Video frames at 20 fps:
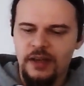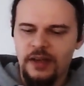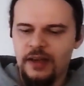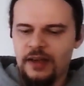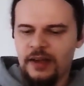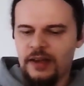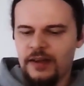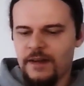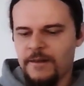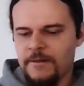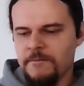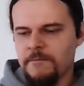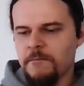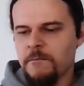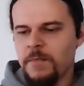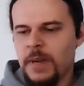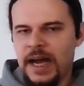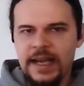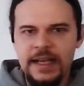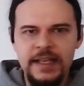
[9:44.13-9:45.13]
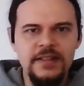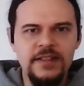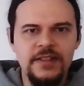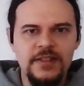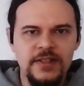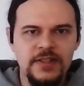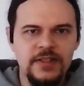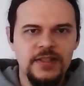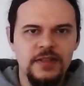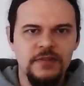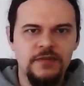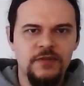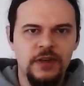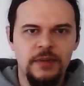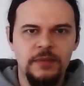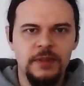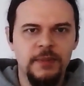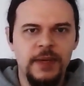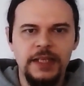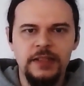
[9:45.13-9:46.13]
bytes
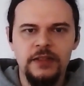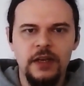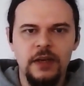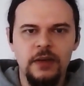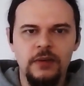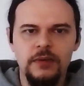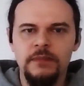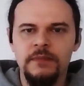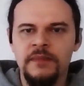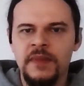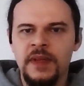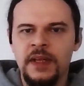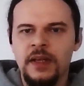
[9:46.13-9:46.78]
from the bytecode,